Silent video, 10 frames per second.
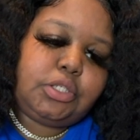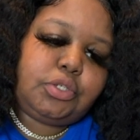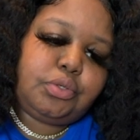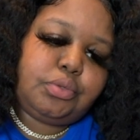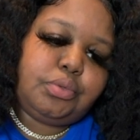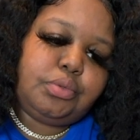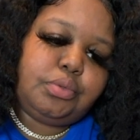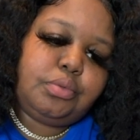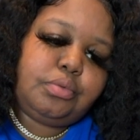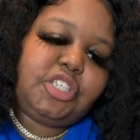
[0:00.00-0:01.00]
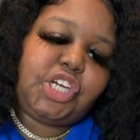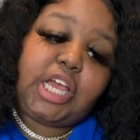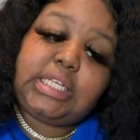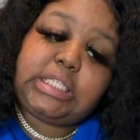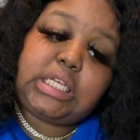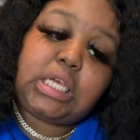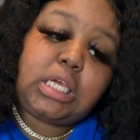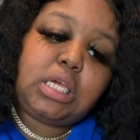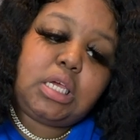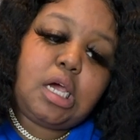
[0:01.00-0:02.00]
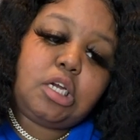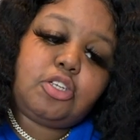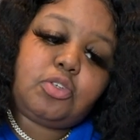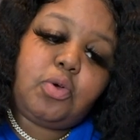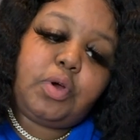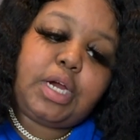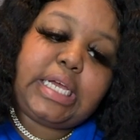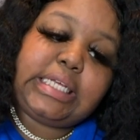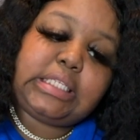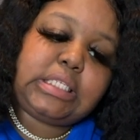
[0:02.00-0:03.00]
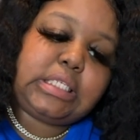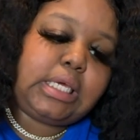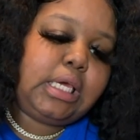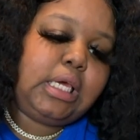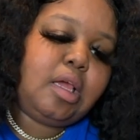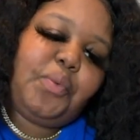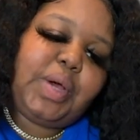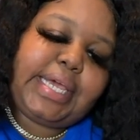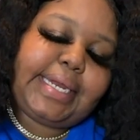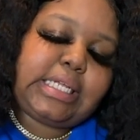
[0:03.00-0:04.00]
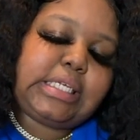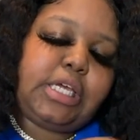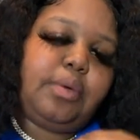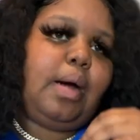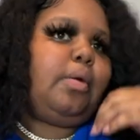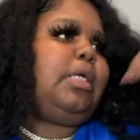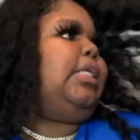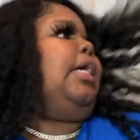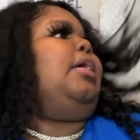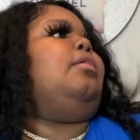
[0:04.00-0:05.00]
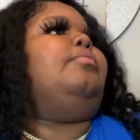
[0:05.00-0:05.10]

to Jay-Z underscore NC. When can I take you out on a date?